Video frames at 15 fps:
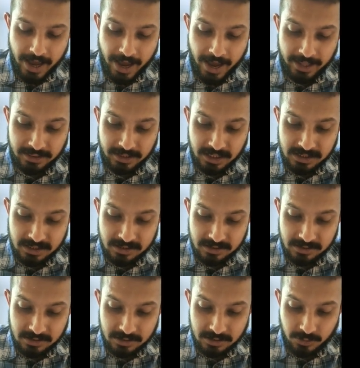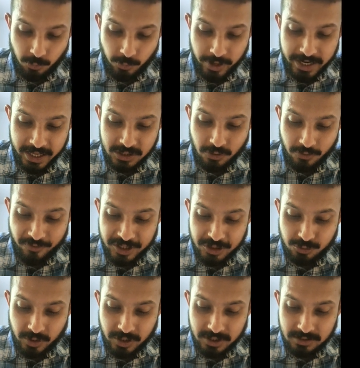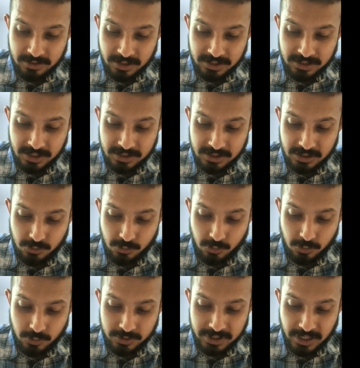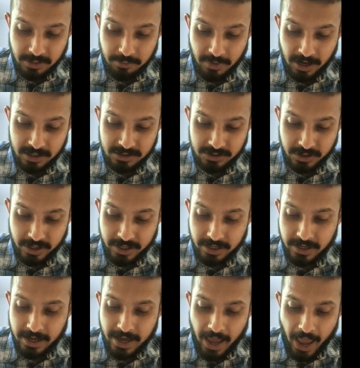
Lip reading: And this, the variance of h1, this is 2 sigma square,